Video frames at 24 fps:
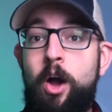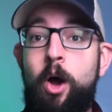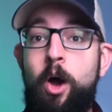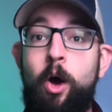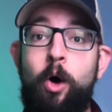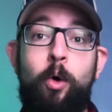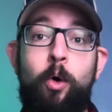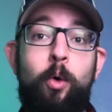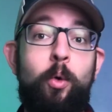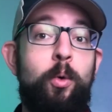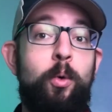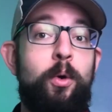
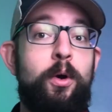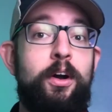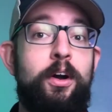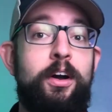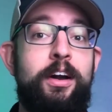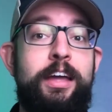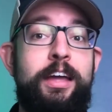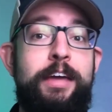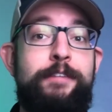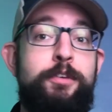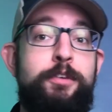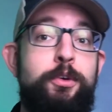
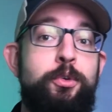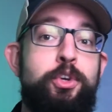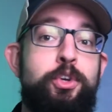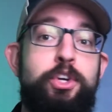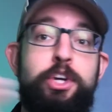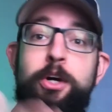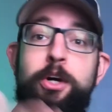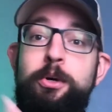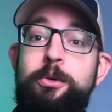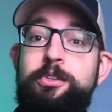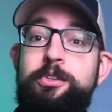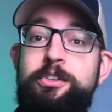Or if you
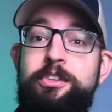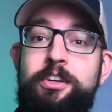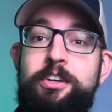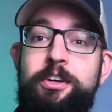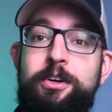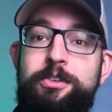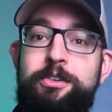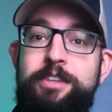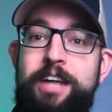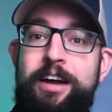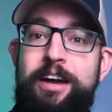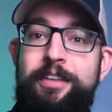chose to
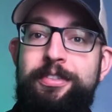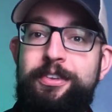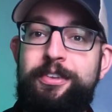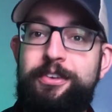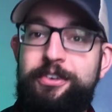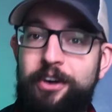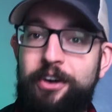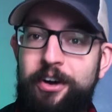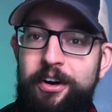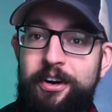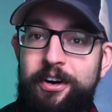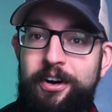go down the
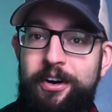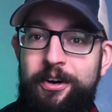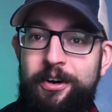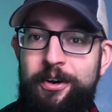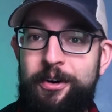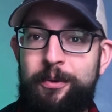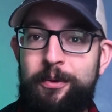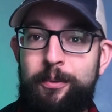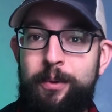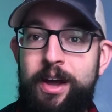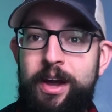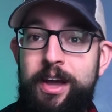dark
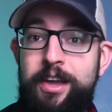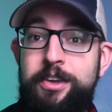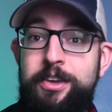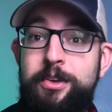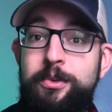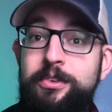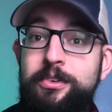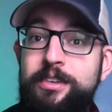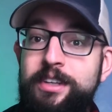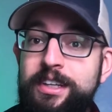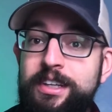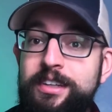hallway,
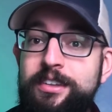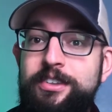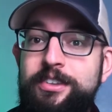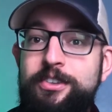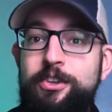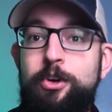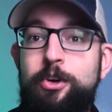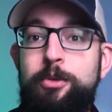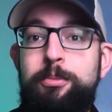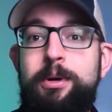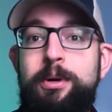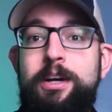you did
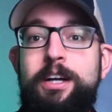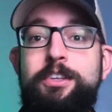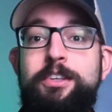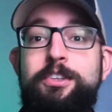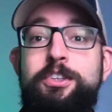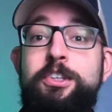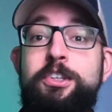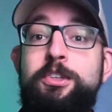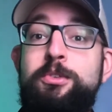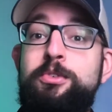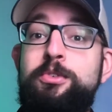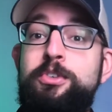so
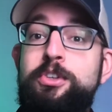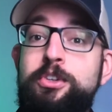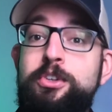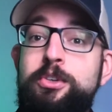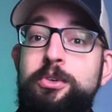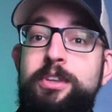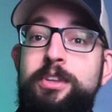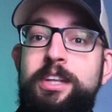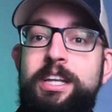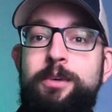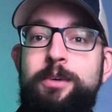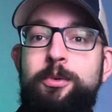because you
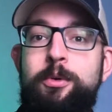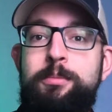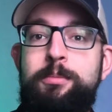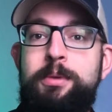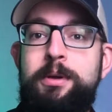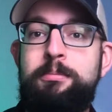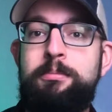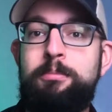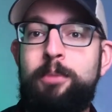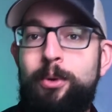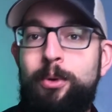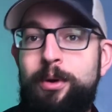knew that it would
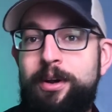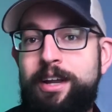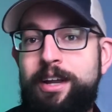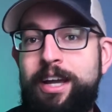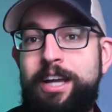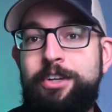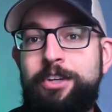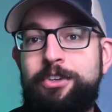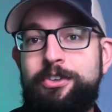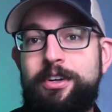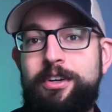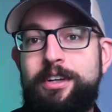be more
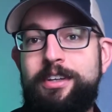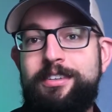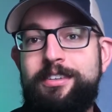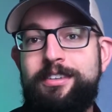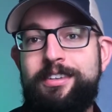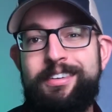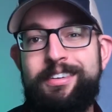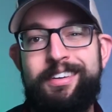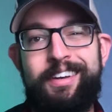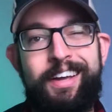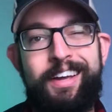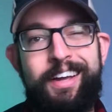dangerous,
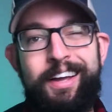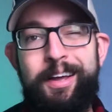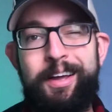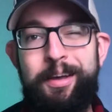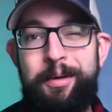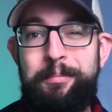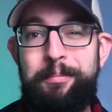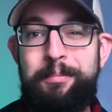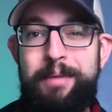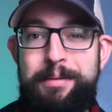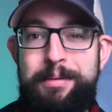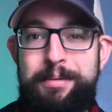and
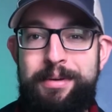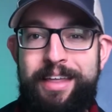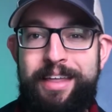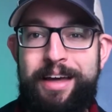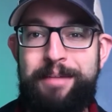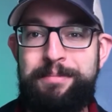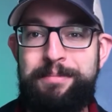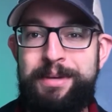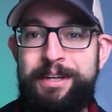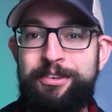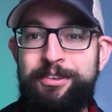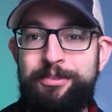maybe
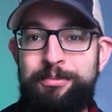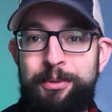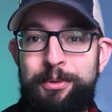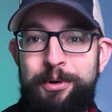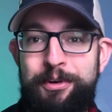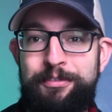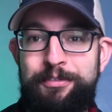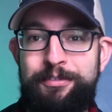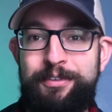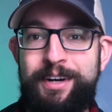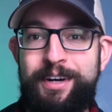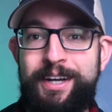that means
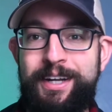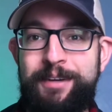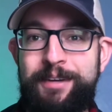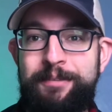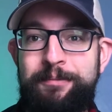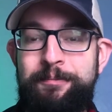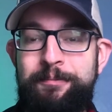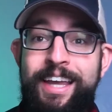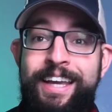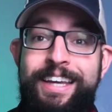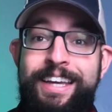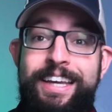more fun.
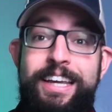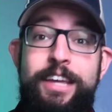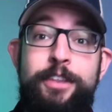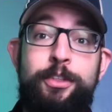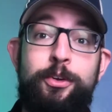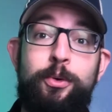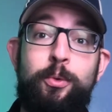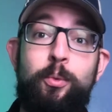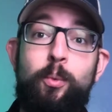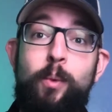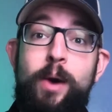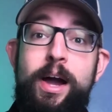
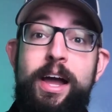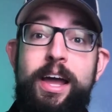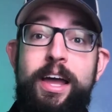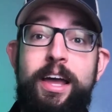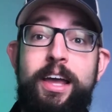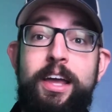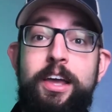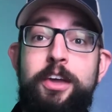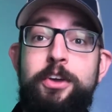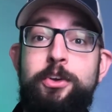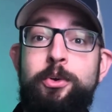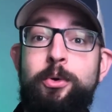Either
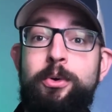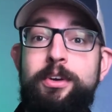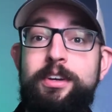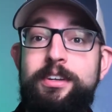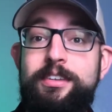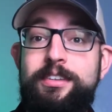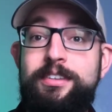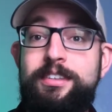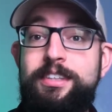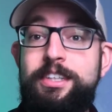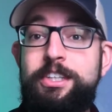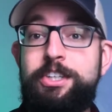way, your
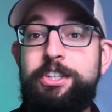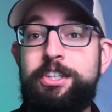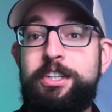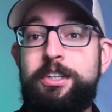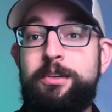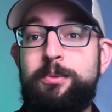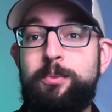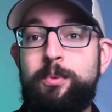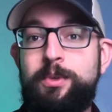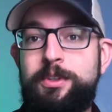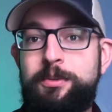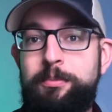
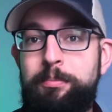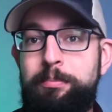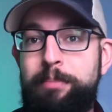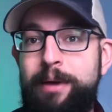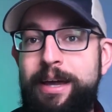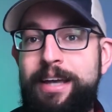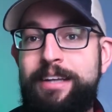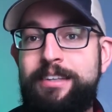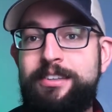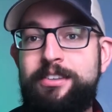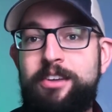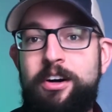decision was
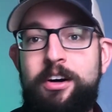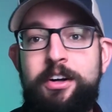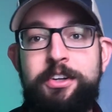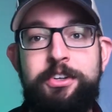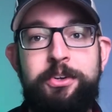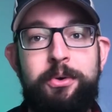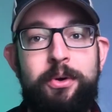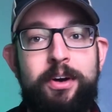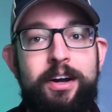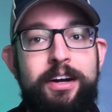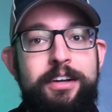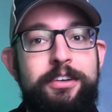based on
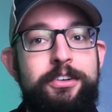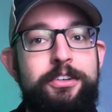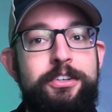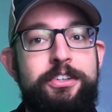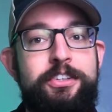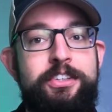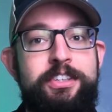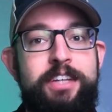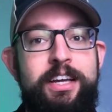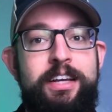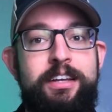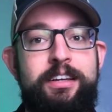your
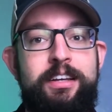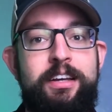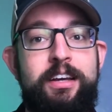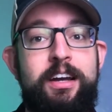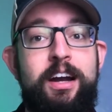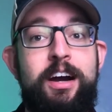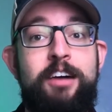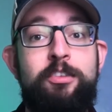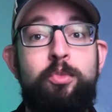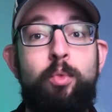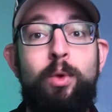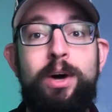understanding
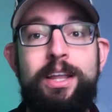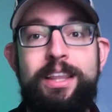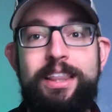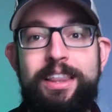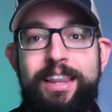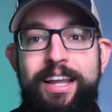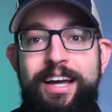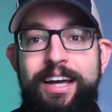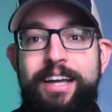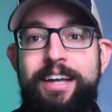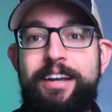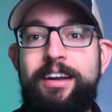of what
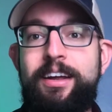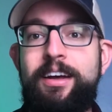light